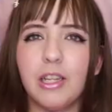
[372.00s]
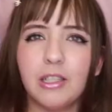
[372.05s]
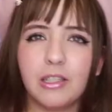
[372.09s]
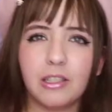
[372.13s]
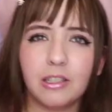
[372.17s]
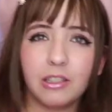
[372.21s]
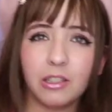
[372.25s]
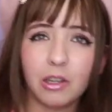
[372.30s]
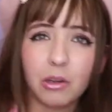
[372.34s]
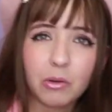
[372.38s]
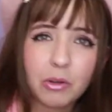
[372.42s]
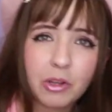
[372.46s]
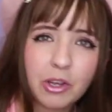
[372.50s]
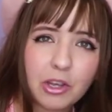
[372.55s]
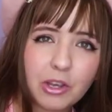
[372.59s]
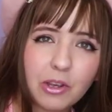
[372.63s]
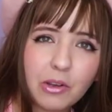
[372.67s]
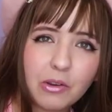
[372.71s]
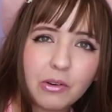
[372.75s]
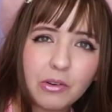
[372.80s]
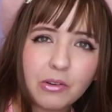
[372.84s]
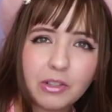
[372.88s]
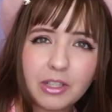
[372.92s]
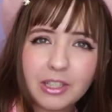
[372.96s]
it's so
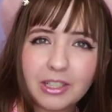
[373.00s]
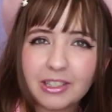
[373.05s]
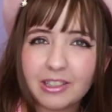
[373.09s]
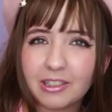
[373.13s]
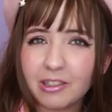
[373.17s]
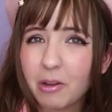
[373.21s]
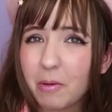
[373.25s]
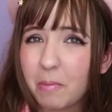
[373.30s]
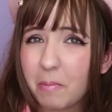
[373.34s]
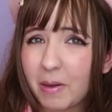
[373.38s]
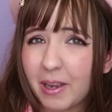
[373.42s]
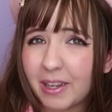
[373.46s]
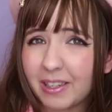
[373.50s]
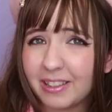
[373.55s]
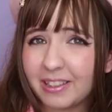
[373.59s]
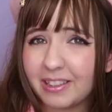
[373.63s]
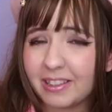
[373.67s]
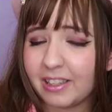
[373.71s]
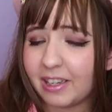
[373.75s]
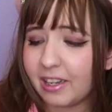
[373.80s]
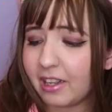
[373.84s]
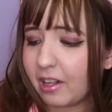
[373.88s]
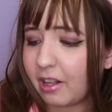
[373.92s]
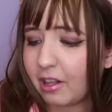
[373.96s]
cute it's so
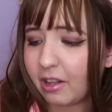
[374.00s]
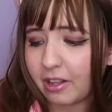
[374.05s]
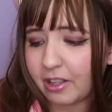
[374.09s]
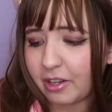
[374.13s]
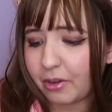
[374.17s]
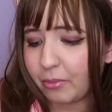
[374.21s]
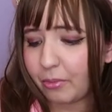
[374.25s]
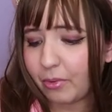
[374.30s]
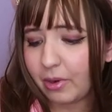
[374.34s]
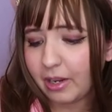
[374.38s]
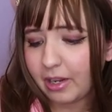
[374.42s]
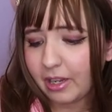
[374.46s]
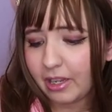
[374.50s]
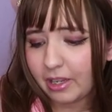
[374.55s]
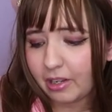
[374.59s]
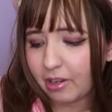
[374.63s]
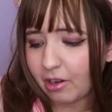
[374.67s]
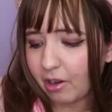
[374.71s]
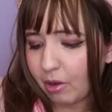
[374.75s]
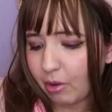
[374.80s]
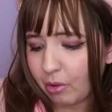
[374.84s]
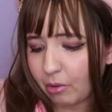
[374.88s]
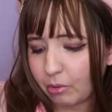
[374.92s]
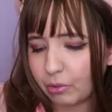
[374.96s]
pastel it really
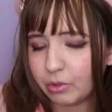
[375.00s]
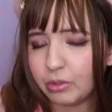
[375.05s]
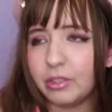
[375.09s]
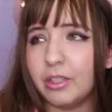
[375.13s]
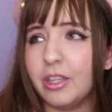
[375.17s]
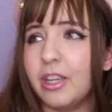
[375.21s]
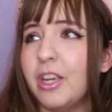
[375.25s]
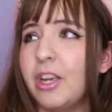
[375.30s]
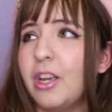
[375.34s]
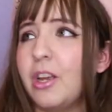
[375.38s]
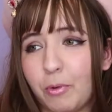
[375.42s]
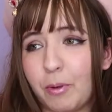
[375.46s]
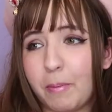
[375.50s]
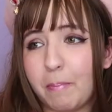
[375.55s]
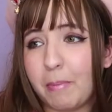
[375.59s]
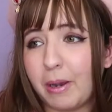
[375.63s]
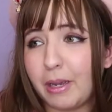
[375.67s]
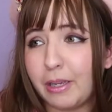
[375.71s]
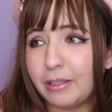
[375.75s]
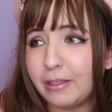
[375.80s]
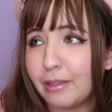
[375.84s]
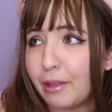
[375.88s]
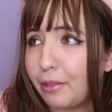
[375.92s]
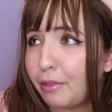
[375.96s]
goes with
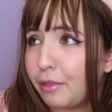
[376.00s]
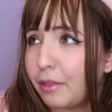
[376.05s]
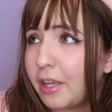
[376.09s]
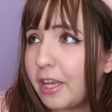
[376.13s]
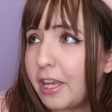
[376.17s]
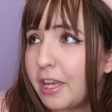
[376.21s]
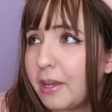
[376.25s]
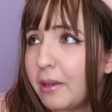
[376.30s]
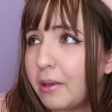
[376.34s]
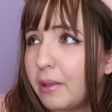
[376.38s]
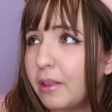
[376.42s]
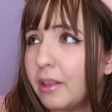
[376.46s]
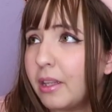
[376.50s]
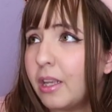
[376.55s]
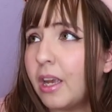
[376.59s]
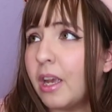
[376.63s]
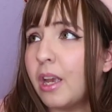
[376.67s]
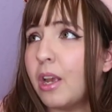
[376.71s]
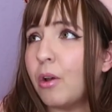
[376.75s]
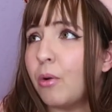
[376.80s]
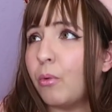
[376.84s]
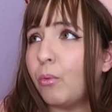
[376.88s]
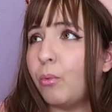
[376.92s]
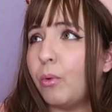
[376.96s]
my theme
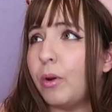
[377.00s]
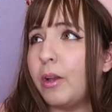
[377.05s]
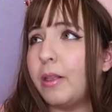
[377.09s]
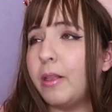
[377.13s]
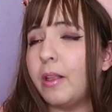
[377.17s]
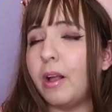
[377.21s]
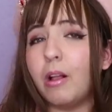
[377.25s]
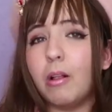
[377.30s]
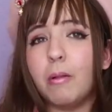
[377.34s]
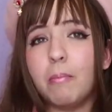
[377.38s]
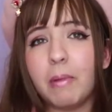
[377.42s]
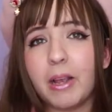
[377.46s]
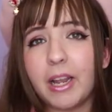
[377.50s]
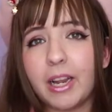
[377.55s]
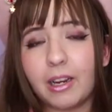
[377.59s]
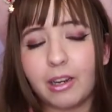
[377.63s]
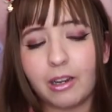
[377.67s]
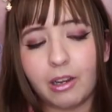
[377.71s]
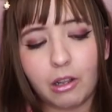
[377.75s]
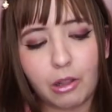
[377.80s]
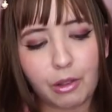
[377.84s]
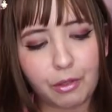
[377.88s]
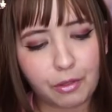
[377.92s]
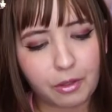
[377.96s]
with all my
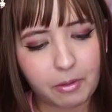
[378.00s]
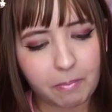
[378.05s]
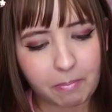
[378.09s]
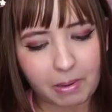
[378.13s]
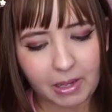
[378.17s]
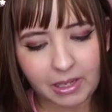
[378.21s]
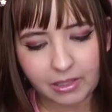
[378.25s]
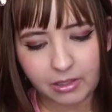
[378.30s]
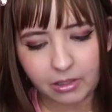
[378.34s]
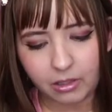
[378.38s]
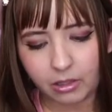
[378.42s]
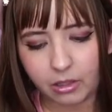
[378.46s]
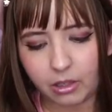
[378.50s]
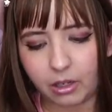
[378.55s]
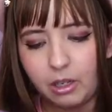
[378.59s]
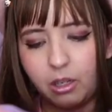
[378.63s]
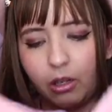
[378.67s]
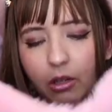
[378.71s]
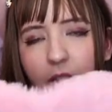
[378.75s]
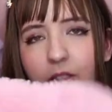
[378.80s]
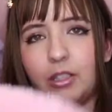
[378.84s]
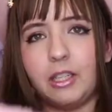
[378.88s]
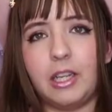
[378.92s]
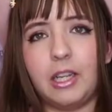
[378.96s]
clothing pastel
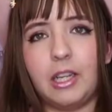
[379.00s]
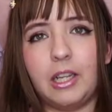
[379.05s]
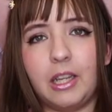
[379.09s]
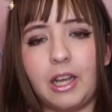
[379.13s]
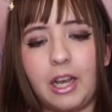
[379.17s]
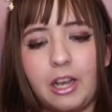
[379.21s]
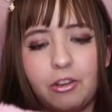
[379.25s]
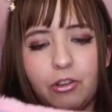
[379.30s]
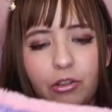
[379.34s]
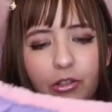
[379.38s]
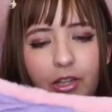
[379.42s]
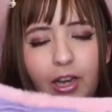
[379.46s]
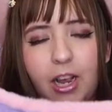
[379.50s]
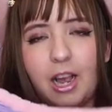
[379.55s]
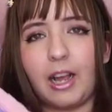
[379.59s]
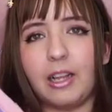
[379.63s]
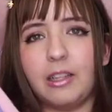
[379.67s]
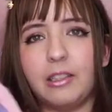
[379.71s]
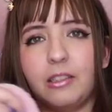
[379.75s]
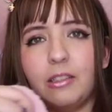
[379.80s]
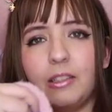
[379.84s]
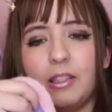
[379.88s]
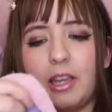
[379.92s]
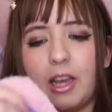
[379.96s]
clothing I just
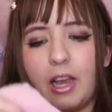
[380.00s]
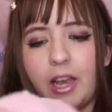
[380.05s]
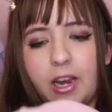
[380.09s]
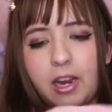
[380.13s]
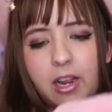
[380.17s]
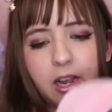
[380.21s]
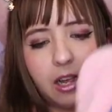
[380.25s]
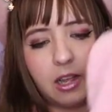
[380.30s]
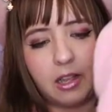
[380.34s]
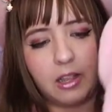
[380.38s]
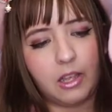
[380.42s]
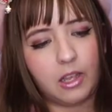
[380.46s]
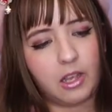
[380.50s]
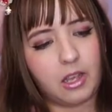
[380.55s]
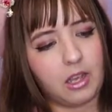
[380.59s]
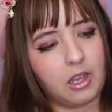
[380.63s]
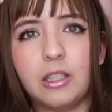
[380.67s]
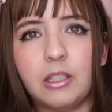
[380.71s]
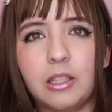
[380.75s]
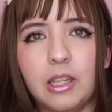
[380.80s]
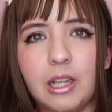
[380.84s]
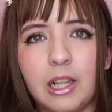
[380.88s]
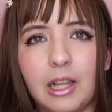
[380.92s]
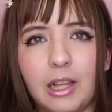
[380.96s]
had to get it
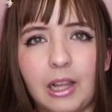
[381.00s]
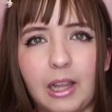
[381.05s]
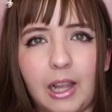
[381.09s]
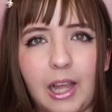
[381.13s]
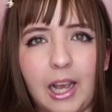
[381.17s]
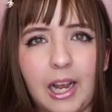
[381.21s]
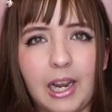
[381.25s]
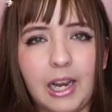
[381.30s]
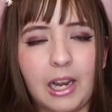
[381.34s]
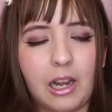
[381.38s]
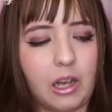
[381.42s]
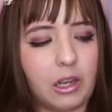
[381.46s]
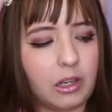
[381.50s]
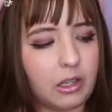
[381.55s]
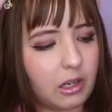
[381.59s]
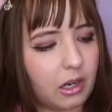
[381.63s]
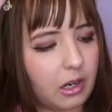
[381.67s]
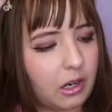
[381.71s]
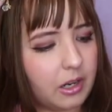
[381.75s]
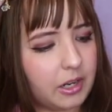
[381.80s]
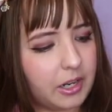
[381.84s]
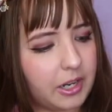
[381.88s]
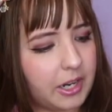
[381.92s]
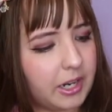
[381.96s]
it's lilac
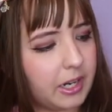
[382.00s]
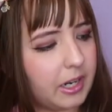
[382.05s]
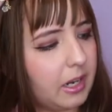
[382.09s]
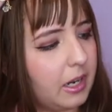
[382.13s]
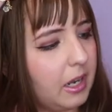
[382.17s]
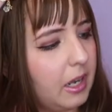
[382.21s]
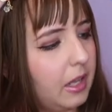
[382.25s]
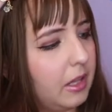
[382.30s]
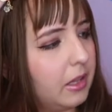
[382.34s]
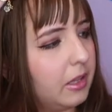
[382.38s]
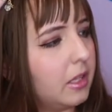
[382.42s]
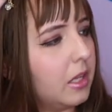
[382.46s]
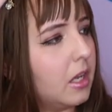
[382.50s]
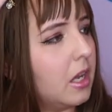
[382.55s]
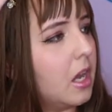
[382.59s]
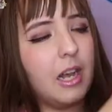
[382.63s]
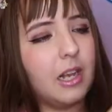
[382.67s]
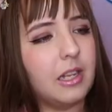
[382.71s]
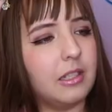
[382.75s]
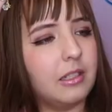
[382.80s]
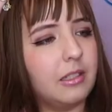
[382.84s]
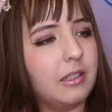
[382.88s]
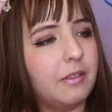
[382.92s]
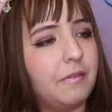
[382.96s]
cardigan
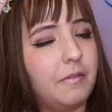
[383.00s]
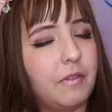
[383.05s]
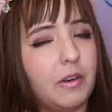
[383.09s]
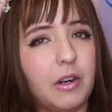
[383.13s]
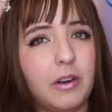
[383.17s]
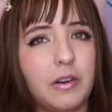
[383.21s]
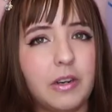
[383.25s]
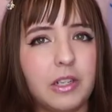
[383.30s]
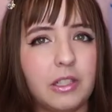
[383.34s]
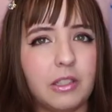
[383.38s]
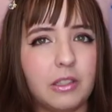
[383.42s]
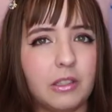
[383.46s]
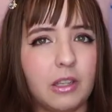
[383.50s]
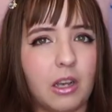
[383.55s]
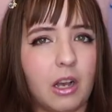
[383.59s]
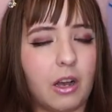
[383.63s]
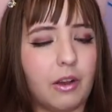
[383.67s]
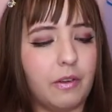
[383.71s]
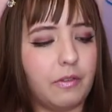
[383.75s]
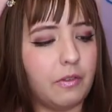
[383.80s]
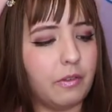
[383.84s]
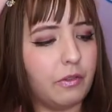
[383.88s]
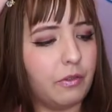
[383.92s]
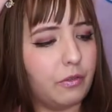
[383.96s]
has very
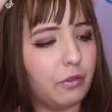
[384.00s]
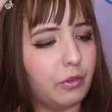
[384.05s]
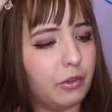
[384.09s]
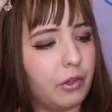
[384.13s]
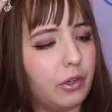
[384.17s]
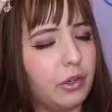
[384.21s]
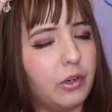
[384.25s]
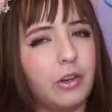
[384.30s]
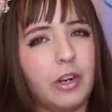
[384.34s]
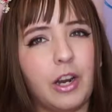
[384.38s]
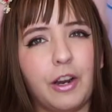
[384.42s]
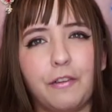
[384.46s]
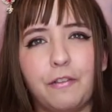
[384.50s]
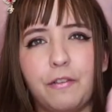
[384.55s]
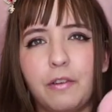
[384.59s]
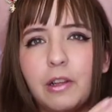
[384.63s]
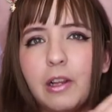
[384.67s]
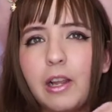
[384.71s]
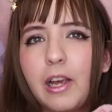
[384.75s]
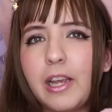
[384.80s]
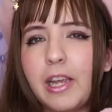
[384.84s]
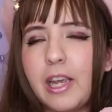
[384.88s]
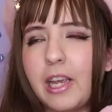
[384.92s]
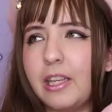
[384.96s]
soft fur i
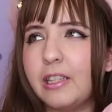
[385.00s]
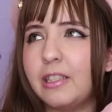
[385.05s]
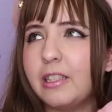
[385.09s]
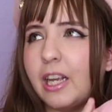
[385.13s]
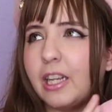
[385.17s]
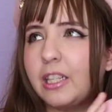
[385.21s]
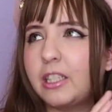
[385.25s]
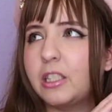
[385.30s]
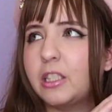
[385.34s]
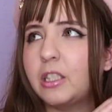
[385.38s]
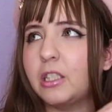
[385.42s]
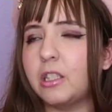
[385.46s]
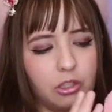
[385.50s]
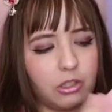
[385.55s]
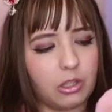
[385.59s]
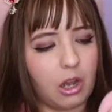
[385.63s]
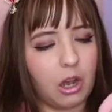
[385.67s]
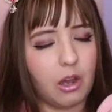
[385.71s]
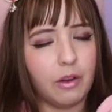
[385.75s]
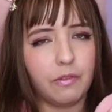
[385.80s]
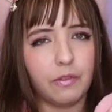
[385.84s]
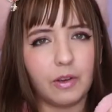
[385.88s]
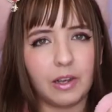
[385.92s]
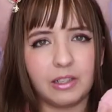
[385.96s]
feel like it's as
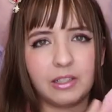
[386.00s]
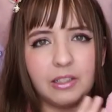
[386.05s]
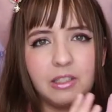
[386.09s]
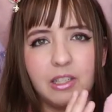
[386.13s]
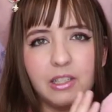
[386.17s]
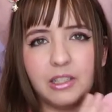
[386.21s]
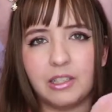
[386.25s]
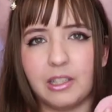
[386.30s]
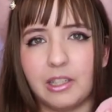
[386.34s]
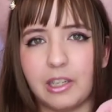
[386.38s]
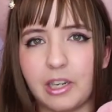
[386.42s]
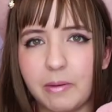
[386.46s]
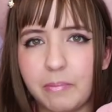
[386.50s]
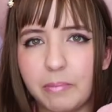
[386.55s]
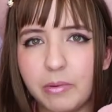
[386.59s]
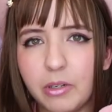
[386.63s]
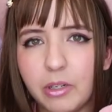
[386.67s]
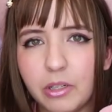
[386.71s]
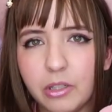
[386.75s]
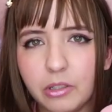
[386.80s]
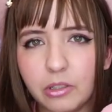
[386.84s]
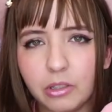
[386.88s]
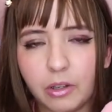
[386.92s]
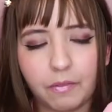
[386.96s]
soft as the
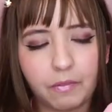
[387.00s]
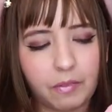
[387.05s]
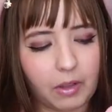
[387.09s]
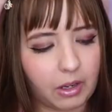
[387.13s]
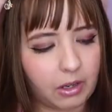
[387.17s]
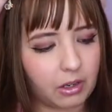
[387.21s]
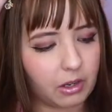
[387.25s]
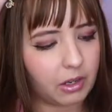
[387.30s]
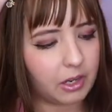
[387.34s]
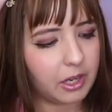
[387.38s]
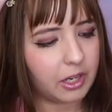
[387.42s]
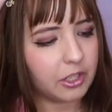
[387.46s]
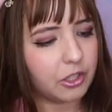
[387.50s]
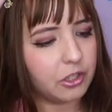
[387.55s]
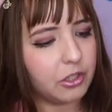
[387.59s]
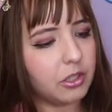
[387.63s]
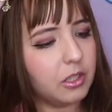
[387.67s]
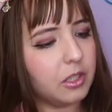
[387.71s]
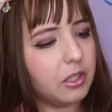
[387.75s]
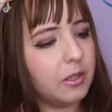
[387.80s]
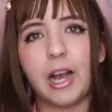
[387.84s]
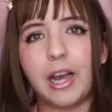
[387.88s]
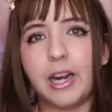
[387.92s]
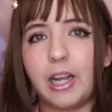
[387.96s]
slippers of that
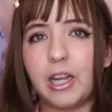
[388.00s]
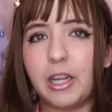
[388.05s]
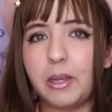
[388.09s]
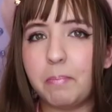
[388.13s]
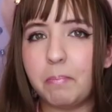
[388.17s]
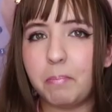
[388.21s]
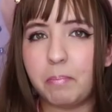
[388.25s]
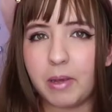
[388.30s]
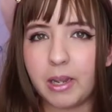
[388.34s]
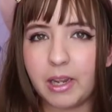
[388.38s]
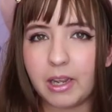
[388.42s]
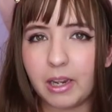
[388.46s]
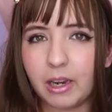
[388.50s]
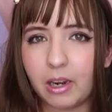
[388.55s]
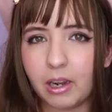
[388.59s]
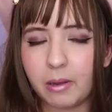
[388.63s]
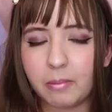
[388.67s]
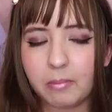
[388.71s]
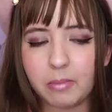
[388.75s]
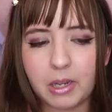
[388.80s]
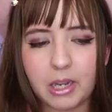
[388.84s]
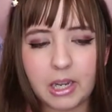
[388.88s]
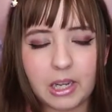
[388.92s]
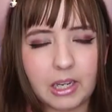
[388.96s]
collection and i pick it
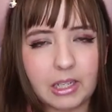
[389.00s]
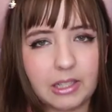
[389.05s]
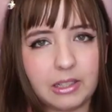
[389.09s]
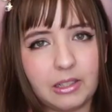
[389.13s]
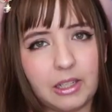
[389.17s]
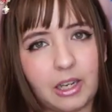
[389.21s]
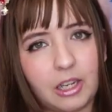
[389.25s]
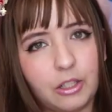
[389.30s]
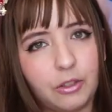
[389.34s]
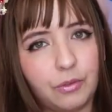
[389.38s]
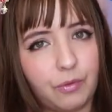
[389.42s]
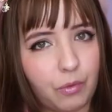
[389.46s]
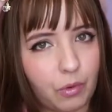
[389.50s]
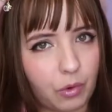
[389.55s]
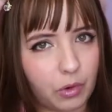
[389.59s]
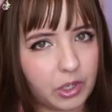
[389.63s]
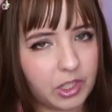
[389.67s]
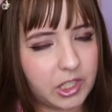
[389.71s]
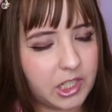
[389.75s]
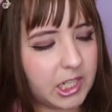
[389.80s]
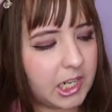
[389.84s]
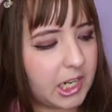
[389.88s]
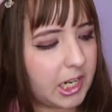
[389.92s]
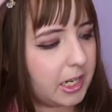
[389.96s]
up in a size
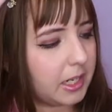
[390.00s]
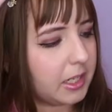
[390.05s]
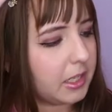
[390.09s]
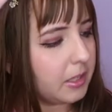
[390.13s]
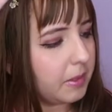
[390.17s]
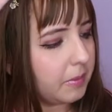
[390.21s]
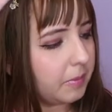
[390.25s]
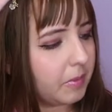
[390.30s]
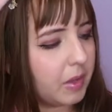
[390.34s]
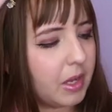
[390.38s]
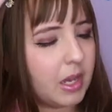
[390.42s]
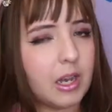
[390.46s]
14